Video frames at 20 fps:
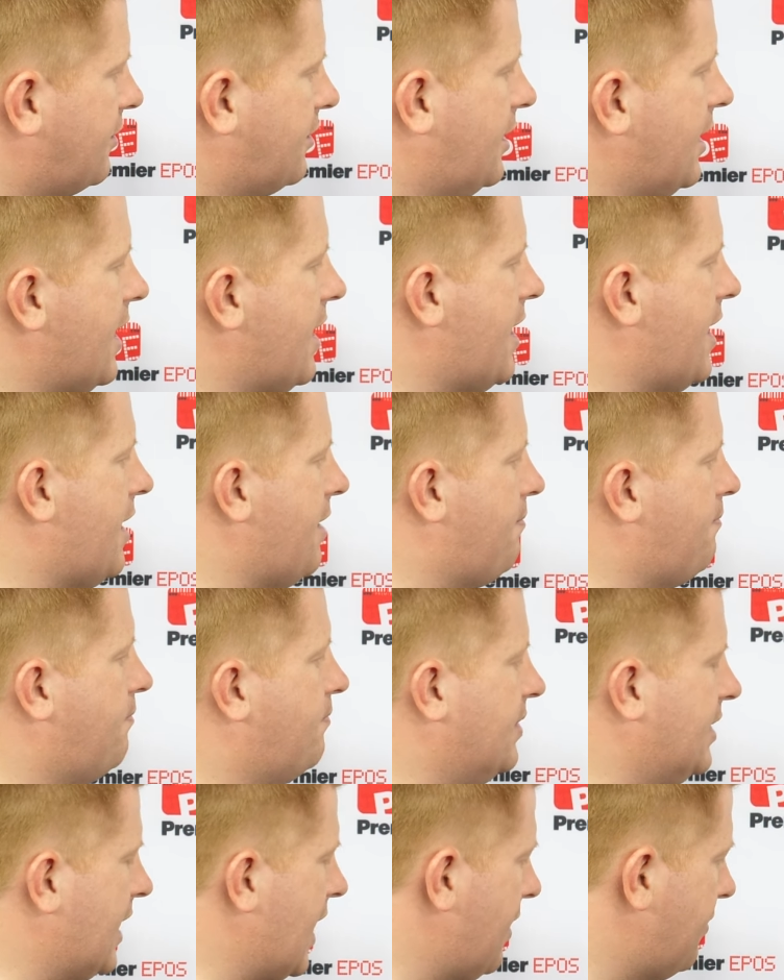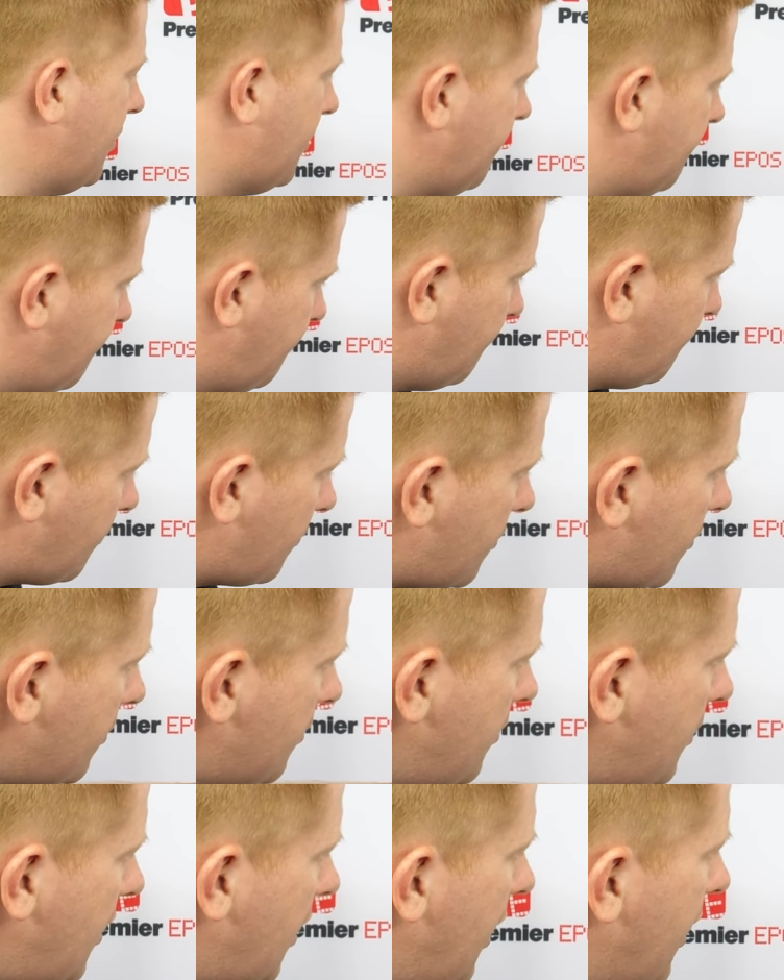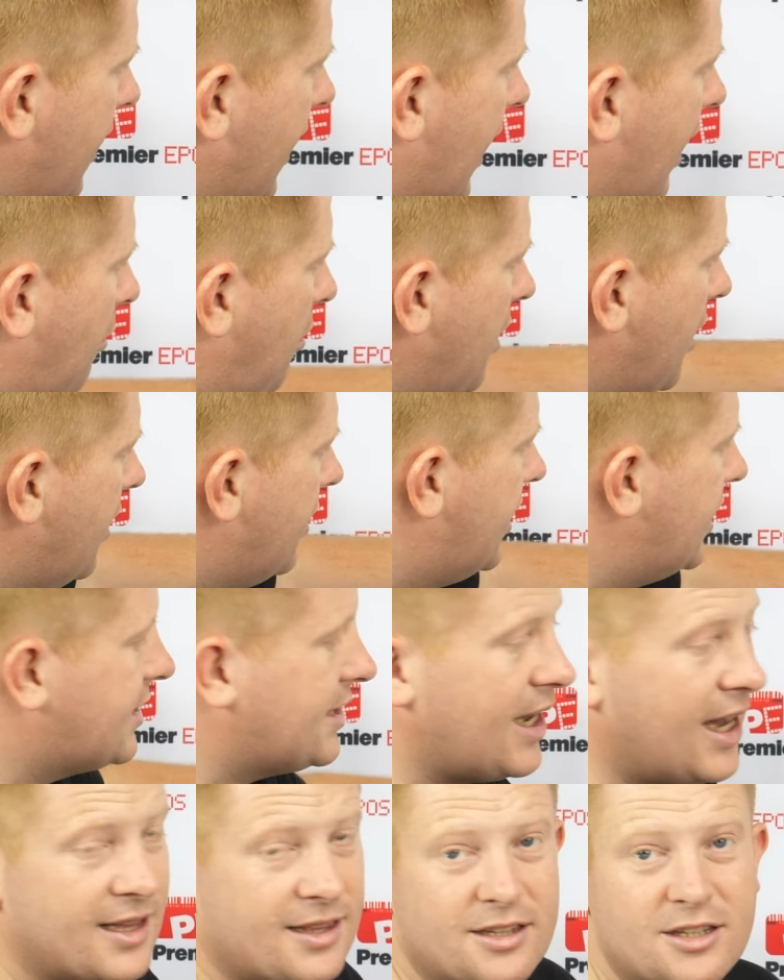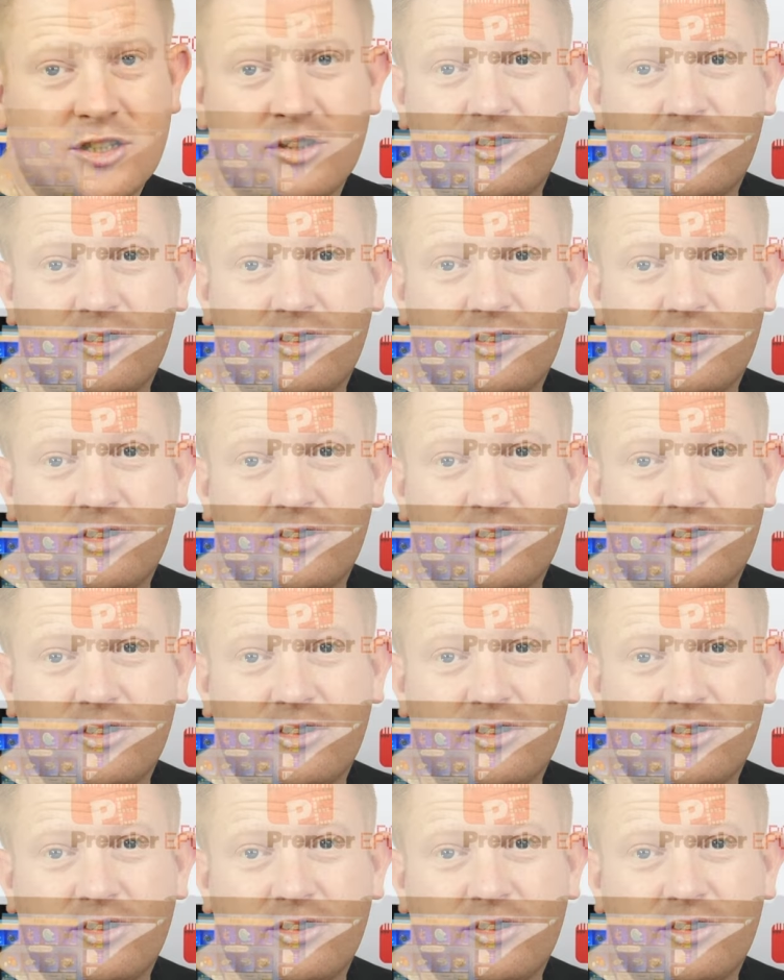they're scanned. Now, this side of the